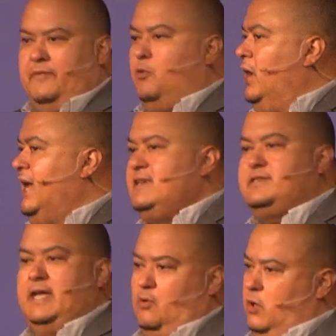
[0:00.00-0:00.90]
want to ask
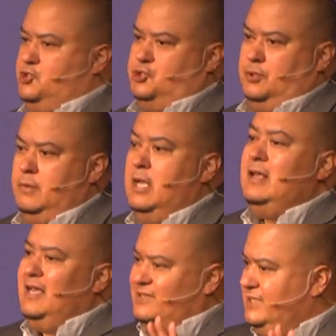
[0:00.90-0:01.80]
that question.
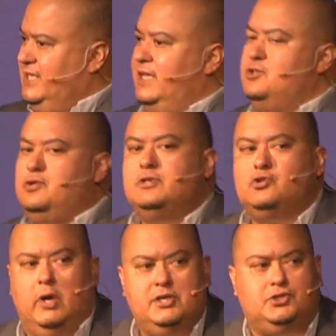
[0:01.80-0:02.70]
That's a dangerous
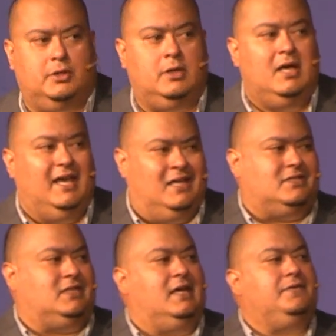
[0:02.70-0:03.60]
question.
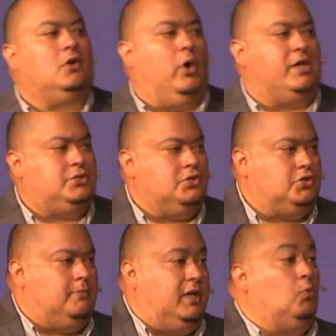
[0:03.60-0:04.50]
Instead, the question
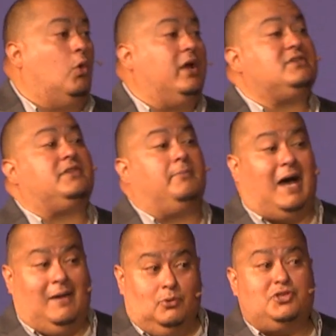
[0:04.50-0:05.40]
should be, What is the
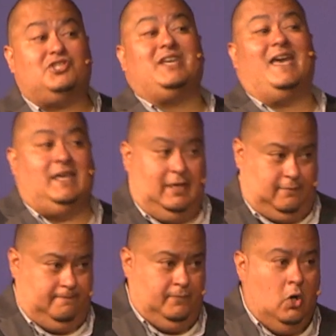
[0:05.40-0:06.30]
Bible saying?
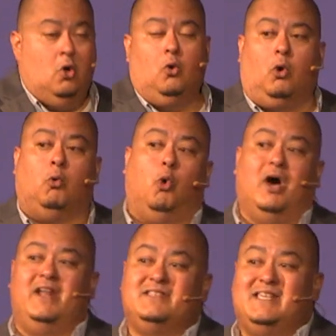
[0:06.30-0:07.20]
Or what
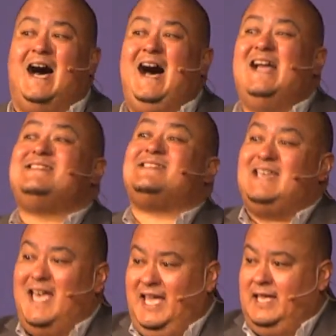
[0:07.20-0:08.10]
is God
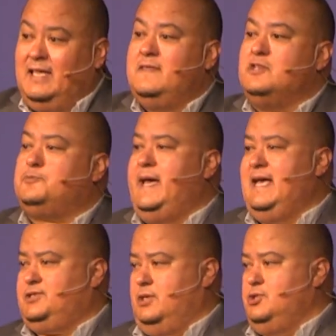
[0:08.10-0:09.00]
saying in this
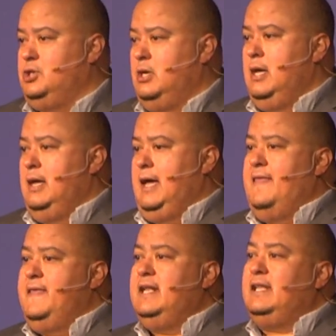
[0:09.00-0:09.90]
passage? and
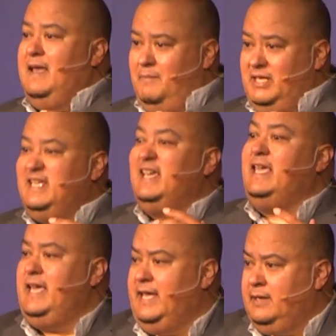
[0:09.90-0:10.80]
then let me dig
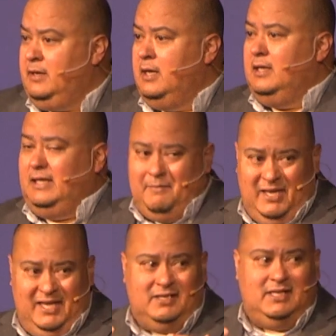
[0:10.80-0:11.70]
in, let
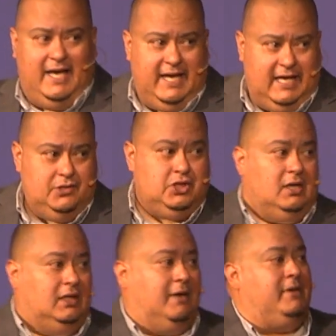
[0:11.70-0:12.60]
me engage,
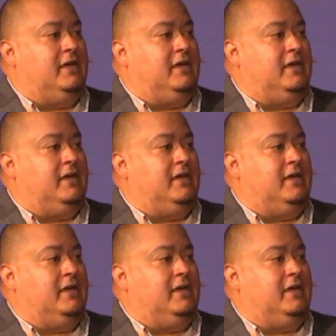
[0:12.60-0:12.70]
let me